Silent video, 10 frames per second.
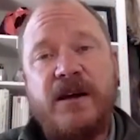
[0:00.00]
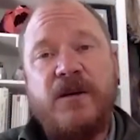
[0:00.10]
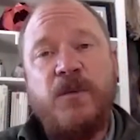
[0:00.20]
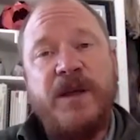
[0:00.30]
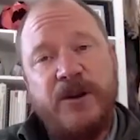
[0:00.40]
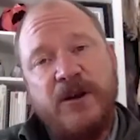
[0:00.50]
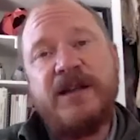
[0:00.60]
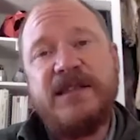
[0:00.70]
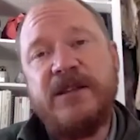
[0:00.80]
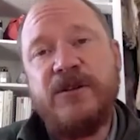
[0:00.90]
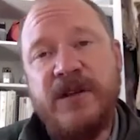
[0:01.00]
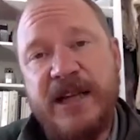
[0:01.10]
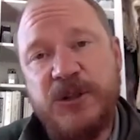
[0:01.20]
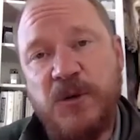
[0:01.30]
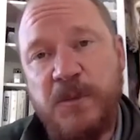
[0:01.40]
When they're hunting their
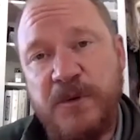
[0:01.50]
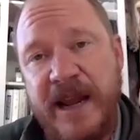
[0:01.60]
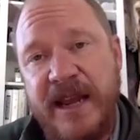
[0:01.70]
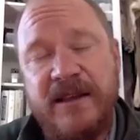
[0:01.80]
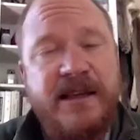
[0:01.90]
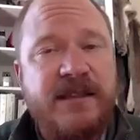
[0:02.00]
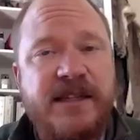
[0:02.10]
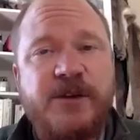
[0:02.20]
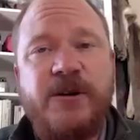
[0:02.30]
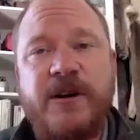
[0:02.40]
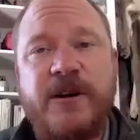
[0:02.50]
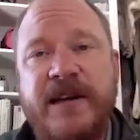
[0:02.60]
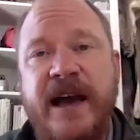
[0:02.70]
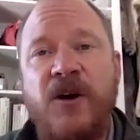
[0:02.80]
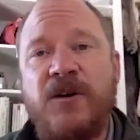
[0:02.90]
natural prey, like a deer or an
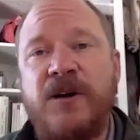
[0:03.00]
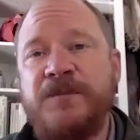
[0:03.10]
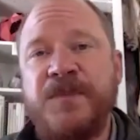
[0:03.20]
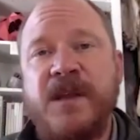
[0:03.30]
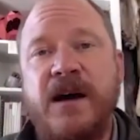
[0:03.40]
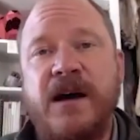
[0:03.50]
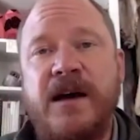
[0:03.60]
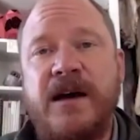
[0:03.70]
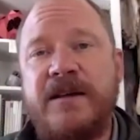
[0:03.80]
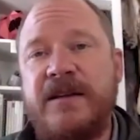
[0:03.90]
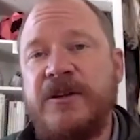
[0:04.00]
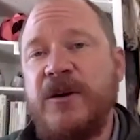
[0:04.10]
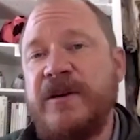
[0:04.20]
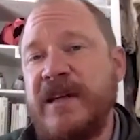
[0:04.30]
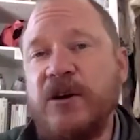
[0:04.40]
elk,
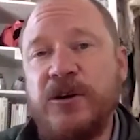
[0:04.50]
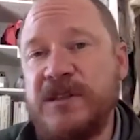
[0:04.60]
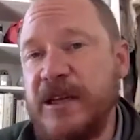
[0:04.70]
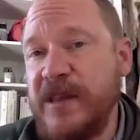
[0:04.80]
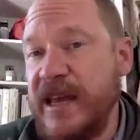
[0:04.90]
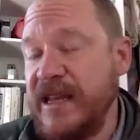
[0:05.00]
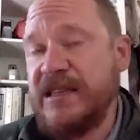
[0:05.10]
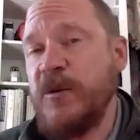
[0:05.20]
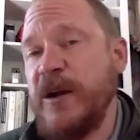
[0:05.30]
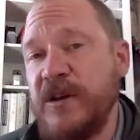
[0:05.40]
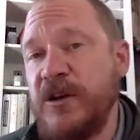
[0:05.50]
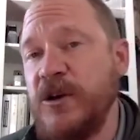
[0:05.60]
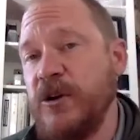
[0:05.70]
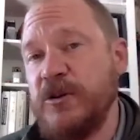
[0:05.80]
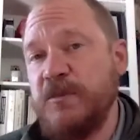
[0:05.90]
an elk or deer that isn't aware of the
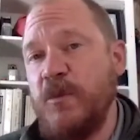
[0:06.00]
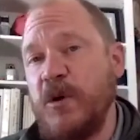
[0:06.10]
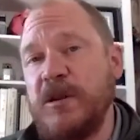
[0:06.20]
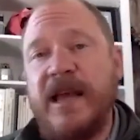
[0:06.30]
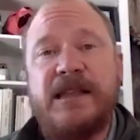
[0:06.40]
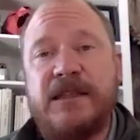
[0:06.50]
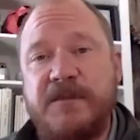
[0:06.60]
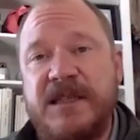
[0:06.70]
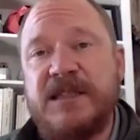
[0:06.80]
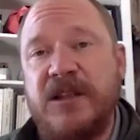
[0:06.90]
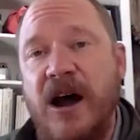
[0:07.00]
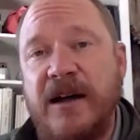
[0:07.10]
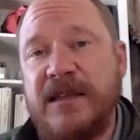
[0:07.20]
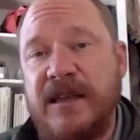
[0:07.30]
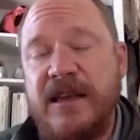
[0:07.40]
cougar is more likely to be
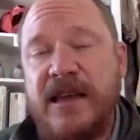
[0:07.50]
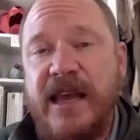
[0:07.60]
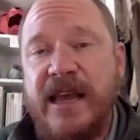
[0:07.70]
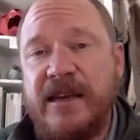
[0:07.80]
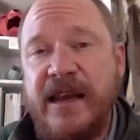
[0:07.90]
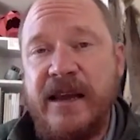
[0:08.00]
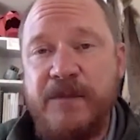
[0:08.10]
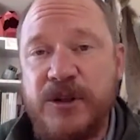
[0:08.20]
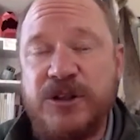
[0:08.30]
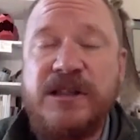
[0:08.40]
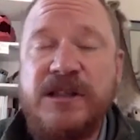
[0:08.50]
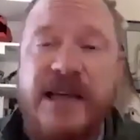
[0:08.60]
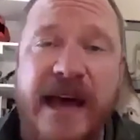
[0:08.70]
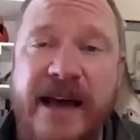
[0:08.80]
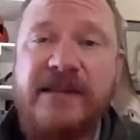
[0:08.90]
stalked and ambushed,
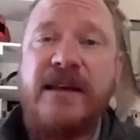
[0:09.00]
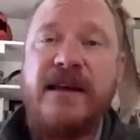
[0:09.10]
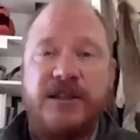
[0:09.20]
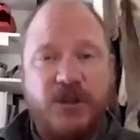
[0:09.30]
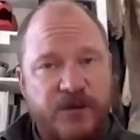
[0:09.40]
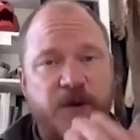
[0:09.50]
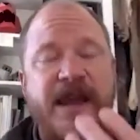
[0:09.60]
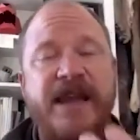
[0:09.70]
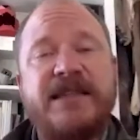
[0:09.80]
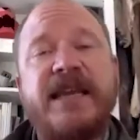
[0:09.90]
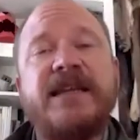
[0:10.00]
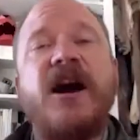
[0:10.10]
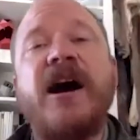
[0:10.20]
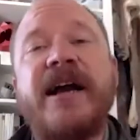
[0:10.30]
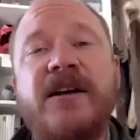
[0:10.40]
attacked. And so if you're maintaining
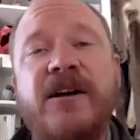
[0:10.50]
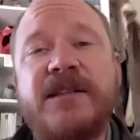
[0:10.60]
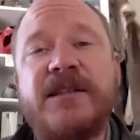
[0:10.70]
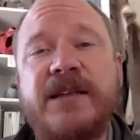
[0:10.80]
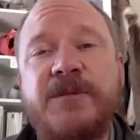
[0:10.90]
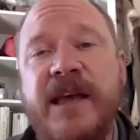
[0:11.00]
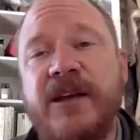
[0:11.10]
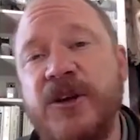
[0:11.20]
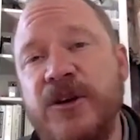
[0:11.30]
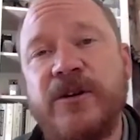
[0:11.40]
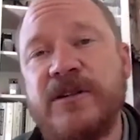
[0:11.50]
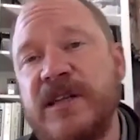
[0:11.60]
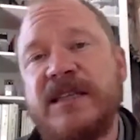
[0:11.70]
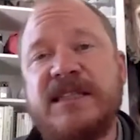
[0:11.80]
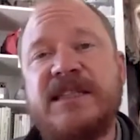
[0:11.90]
eye contact with that cougar, it's
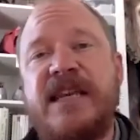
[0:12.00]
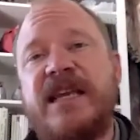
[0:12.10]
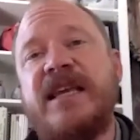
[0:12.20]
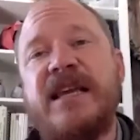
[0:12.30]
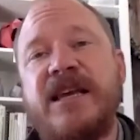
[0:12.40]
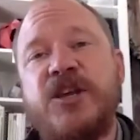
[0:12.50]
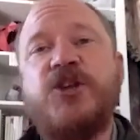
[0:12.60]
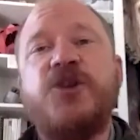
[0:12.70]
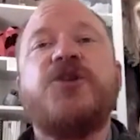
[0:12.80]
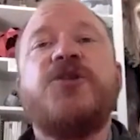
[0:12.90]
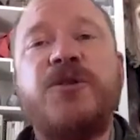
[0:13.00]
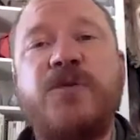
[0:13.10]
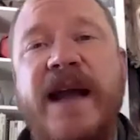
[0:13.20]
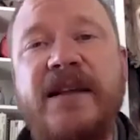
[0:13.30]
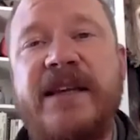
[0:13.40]
going to see you
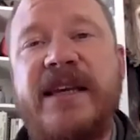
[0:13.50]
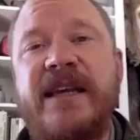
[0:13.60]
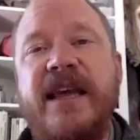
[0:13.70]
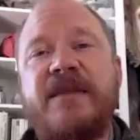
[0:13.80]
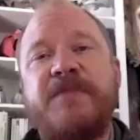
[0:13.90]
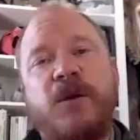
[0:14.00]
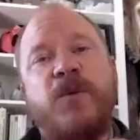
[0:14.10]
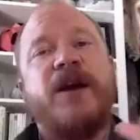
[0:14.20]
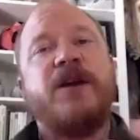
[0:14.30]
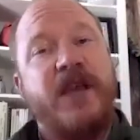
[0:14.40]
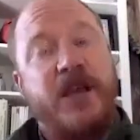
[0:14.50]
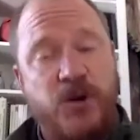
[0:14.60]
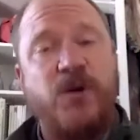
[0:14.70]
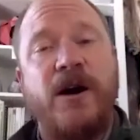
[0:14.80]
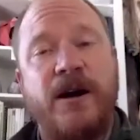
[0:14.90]
directly and be aware that
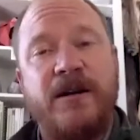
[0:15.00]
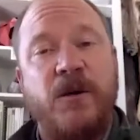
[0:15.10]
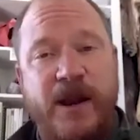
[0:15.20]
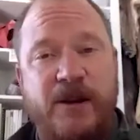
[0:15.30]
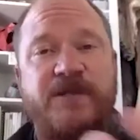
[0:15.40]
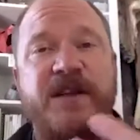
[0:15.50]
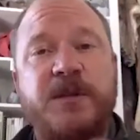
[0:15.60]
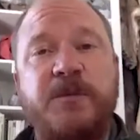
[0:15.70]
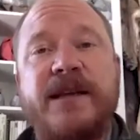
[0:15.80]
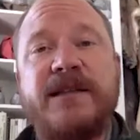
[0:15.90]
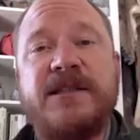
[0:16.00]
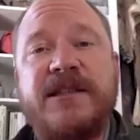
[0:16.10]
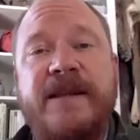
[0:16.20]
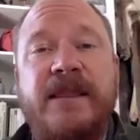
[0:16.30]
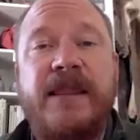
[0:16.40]
you are aware of its
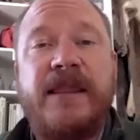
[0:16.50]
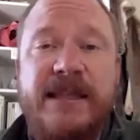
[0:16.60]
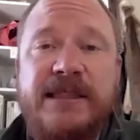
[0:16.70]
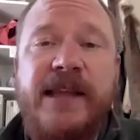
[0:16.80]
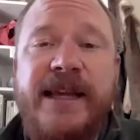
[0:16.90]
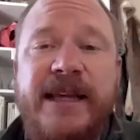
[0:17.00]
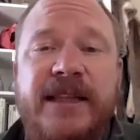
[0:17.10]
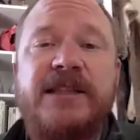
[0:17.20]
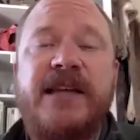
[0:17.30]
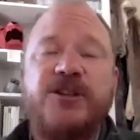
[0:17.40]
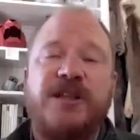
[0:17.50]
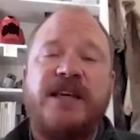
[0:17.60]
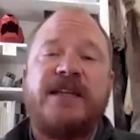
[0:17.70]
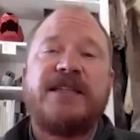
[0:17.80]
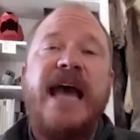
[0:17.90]
presence and less likely to
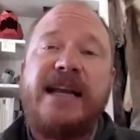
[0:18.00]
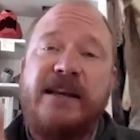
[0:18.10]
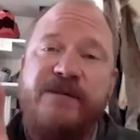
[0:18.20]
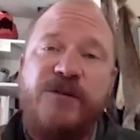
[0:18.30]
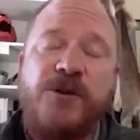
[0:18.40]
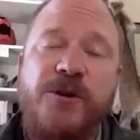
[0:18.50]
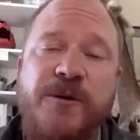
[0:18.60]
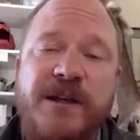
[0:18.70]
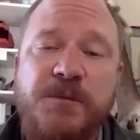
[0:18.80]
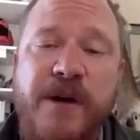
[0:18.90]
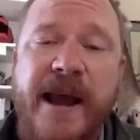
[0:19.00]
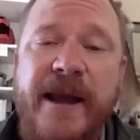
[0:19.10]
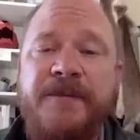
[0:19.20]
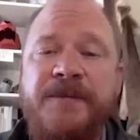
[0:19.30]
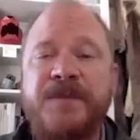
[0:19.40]
actually attack and view you as prey.